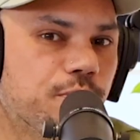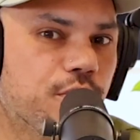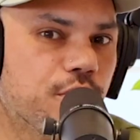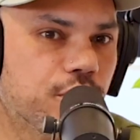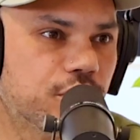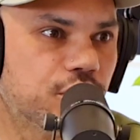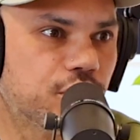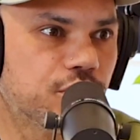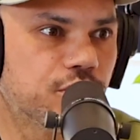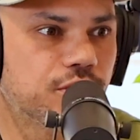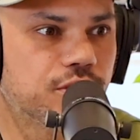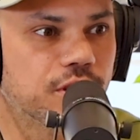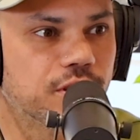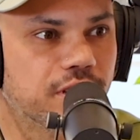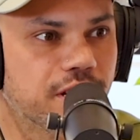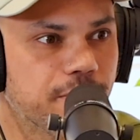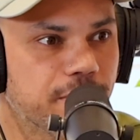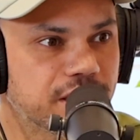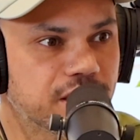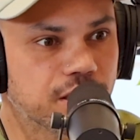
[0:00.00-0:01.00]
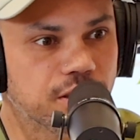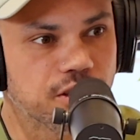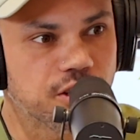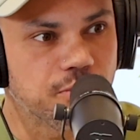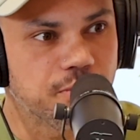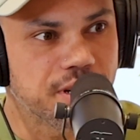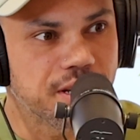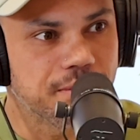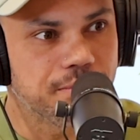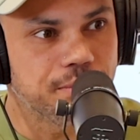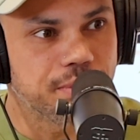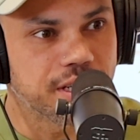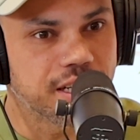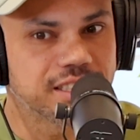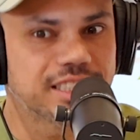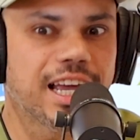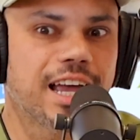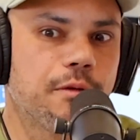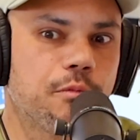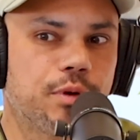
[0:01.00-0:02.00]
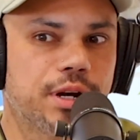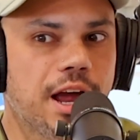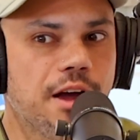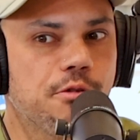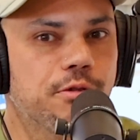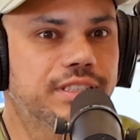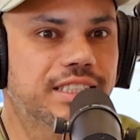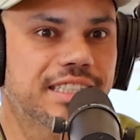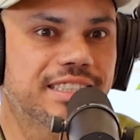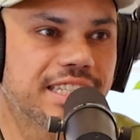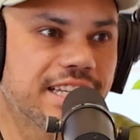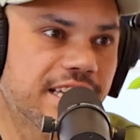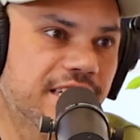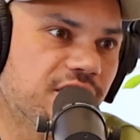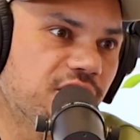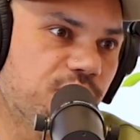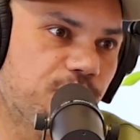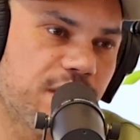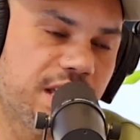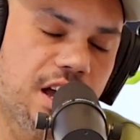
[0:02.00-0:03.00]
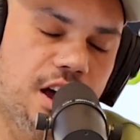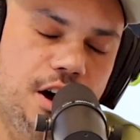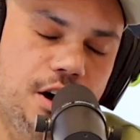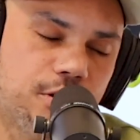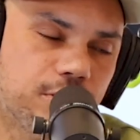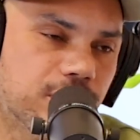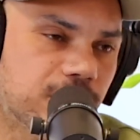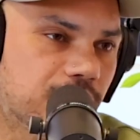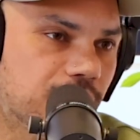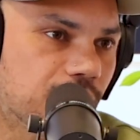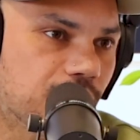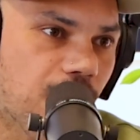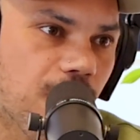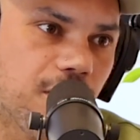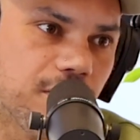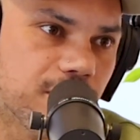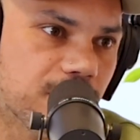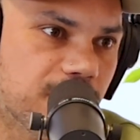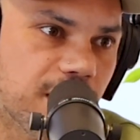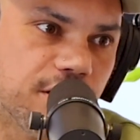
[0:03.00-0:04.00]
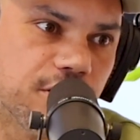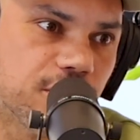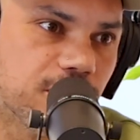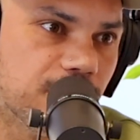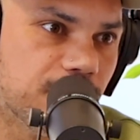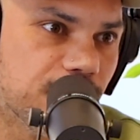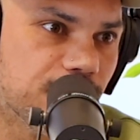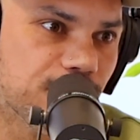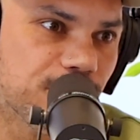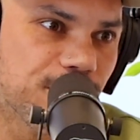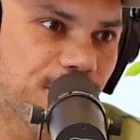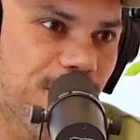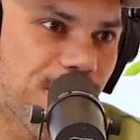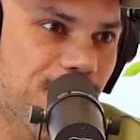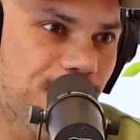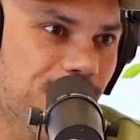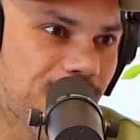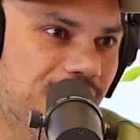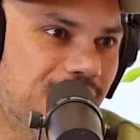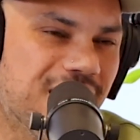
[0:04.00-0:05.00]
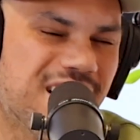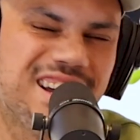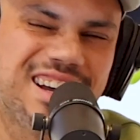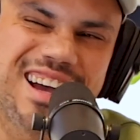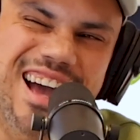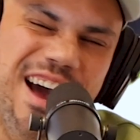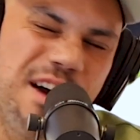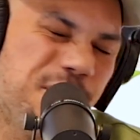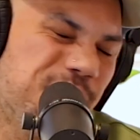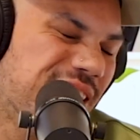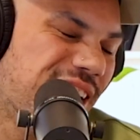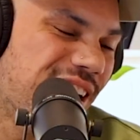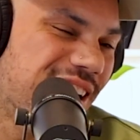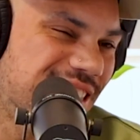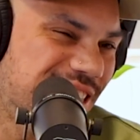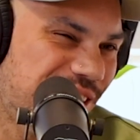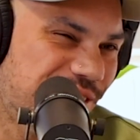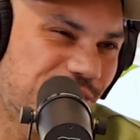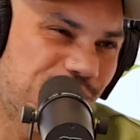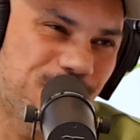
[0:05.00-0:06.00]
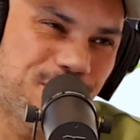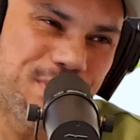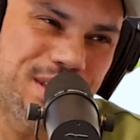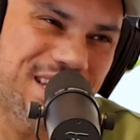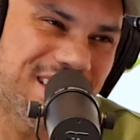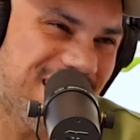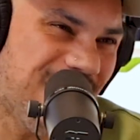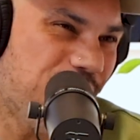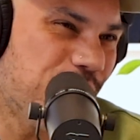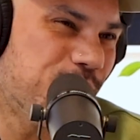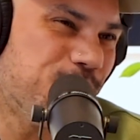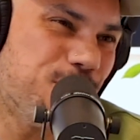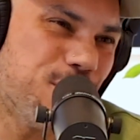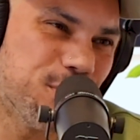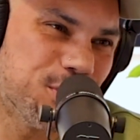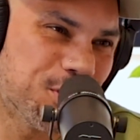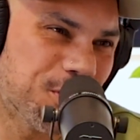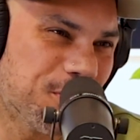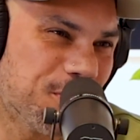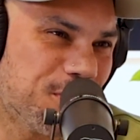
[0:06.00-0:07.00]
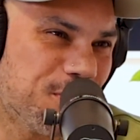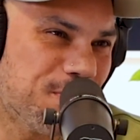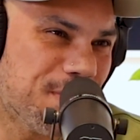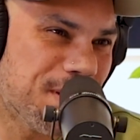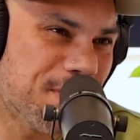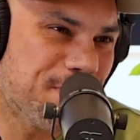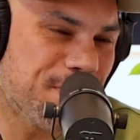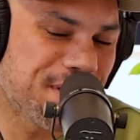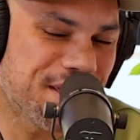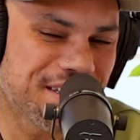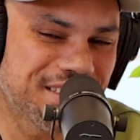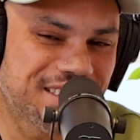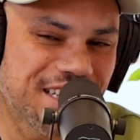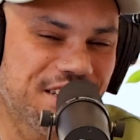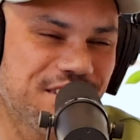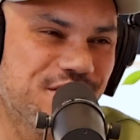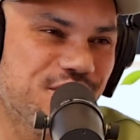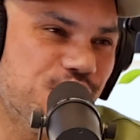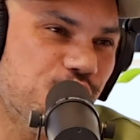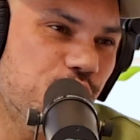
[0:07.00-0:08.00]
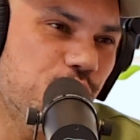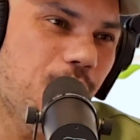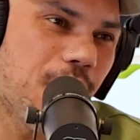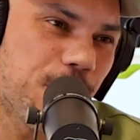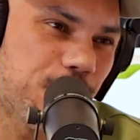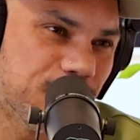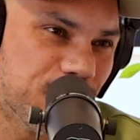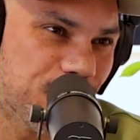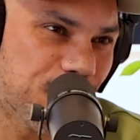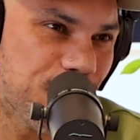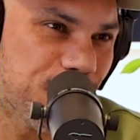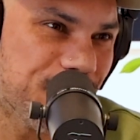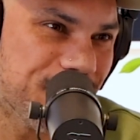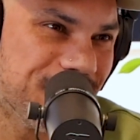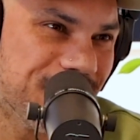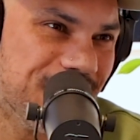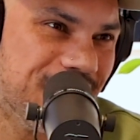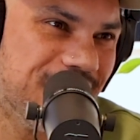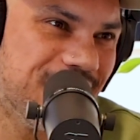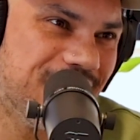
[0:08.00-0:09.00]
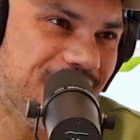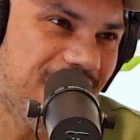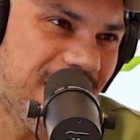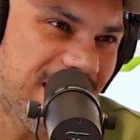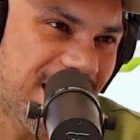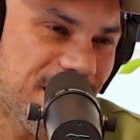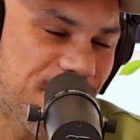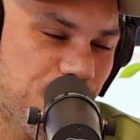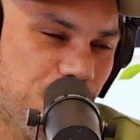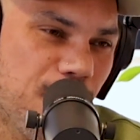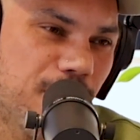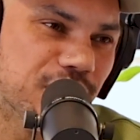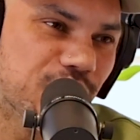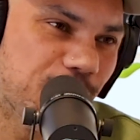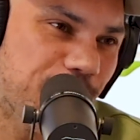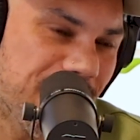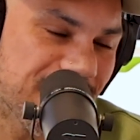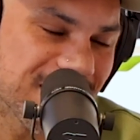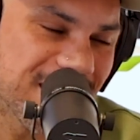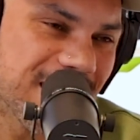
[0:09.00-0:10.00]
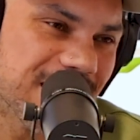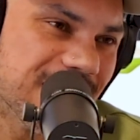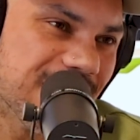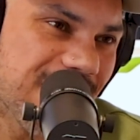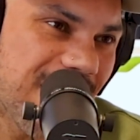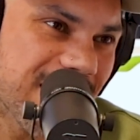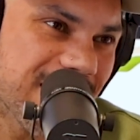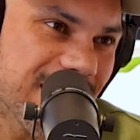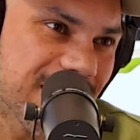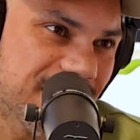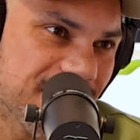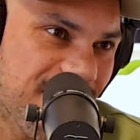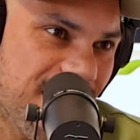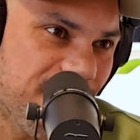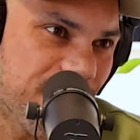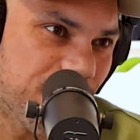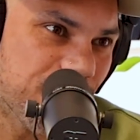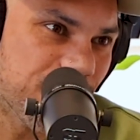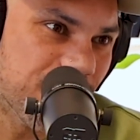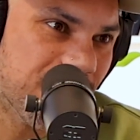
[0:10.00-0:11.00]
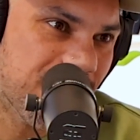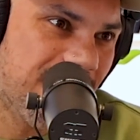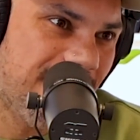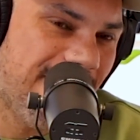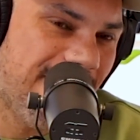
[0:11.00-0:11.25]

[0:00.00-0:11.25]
push the limits a little bit because when I was at the end of being a host so long years and years ago, I would cuss a little bit. I would push it a little bit because I knew I was good and I knew I was about to get to that next level.